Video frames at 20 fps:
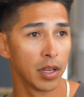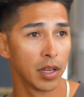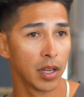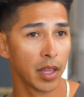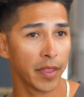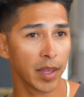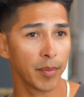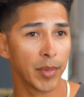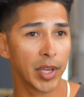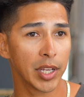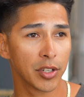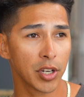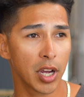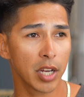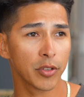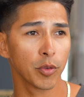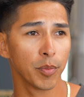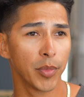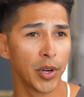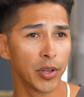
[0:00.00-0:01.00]
I think me and
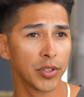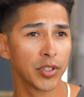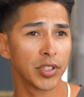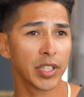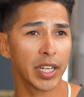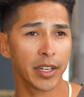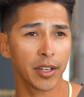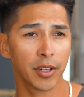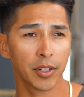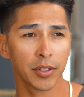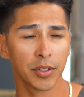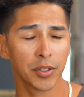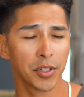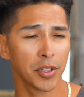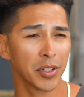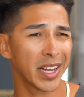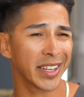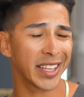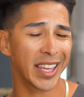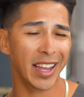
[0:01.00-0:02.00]
Josh were both seniors or
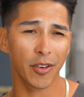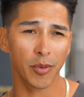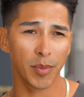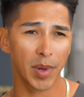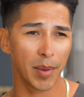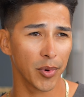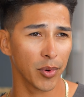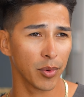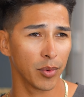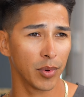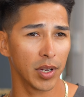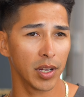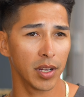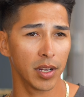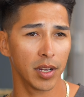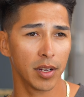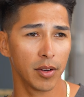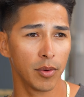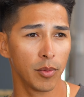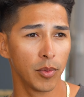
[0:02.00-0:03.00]
juniors. I can't remember
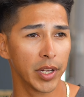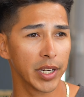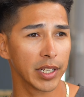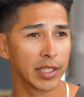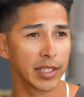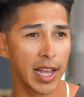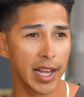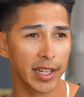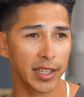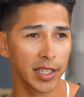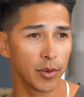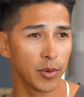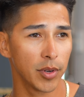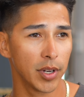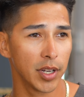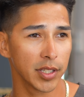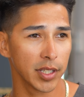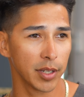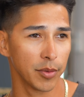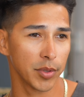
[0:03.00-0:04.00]
what exactly it
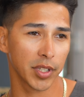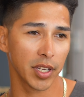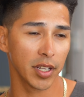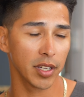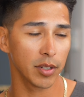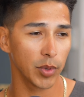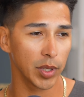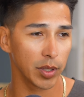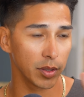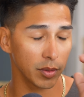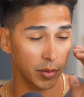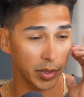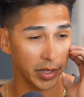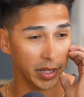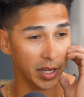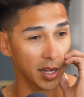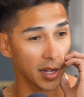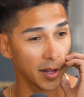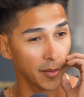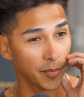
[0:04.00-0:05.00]
was, and it was good.
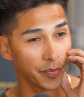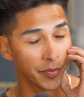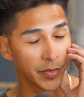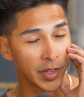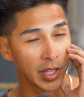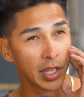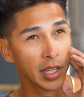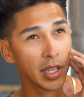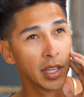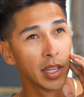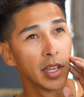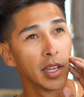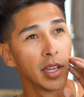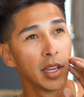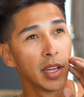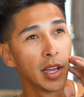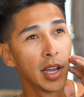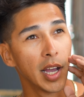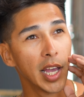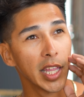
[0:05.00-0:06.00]

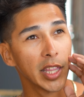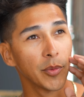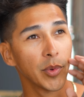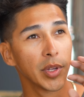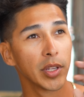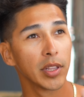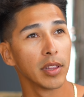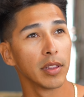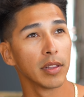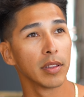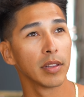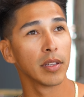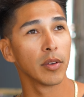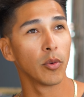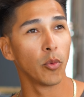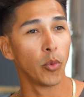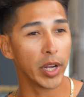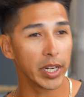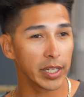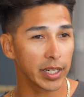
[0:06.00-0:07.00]
I think we
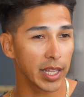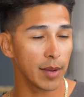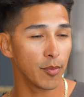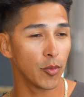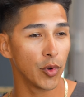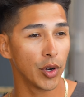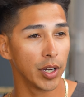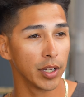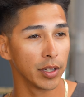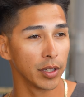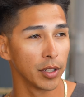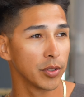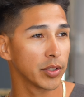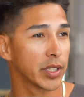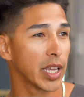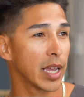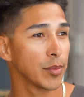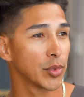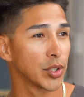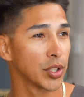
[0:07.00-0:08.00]
win game 1, lose
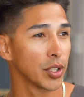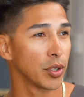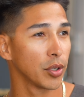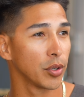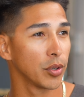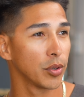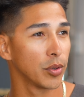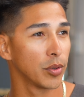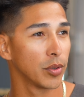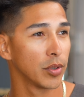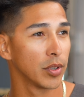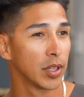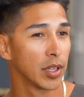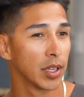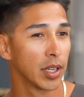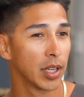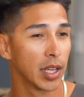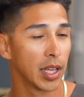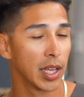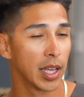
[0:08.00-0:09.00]
game 2,
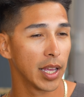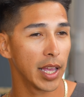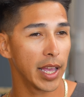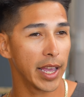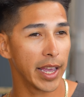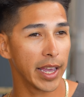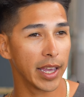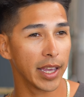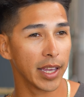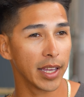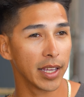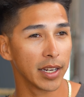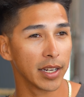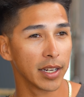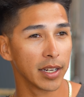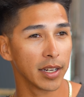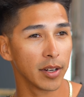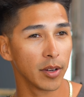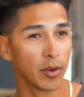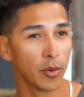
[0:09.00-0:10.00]

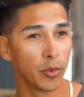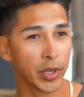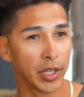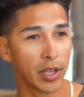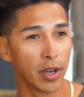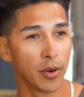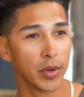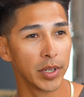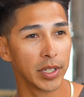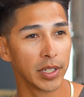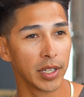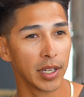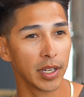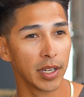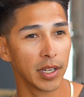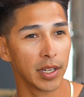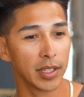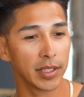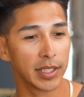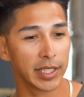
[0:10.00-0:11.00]
and we go
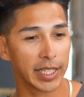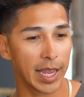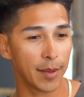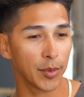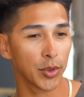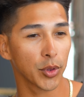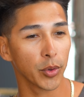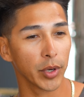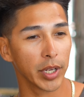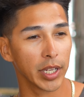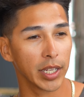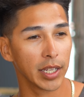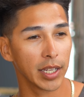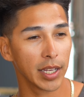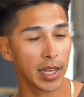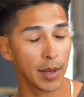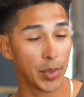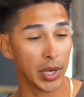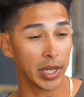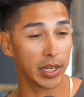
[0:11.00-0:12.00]
into game
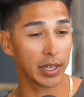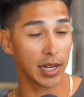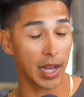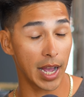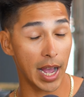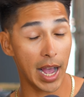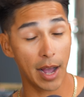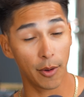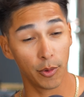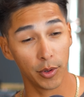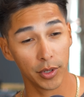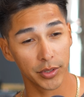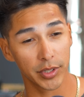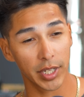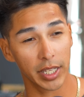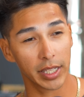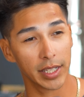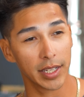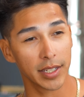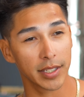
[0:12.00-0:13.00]
3. But I will
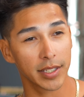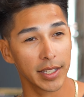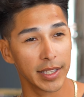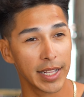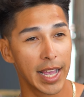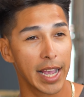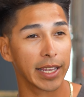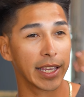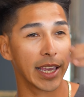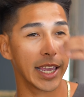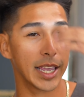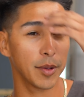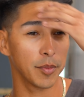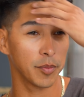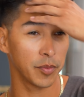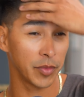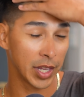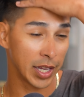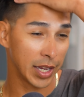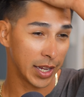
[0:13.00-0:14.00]
say this: in that
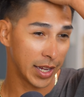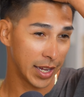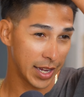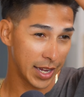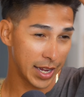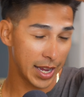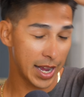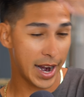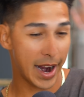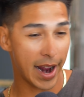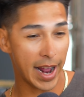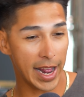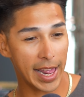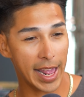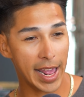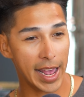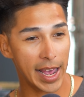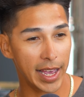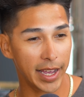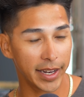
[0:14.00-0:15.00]
game, I
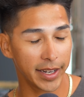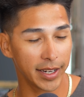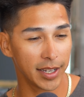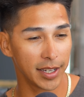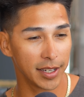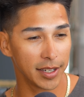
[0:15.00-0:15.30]
had.